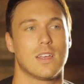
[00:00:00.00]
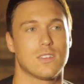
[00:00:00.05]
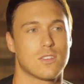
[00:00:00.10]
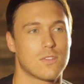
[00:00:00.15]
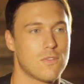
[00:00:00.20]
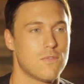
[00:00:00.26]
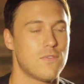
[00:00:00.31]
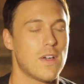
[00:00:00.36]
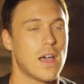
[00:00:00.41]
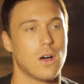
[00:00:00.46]
has
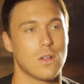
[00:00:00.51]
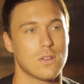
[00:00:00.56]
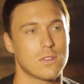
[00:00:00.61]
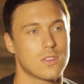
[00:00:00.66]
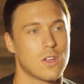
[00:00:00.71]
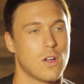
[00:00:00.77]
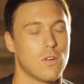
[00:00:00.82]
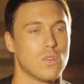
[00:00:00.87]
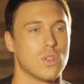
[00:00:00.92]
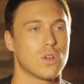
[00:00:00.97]

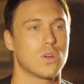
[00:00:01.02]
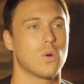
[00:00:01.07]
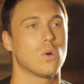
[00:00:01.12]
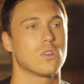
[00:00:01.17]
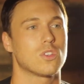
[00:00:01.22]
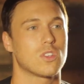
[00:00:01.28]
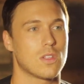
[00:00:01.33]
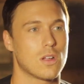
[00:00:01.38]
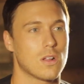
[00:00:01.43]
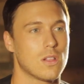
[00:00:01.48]
felt over the
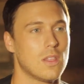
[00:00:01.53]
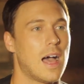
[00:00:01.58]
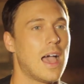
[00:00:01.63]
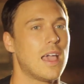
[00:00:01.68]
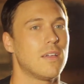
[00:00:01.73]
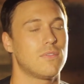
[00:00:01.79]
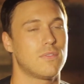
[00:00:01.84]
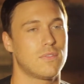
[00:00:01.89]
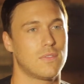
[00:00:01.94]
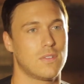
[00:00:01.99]
course of their
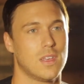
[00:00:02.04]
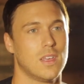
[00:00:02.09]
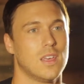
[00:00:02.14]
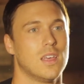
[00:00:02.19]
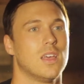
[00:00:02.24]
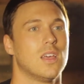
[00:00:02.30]
life,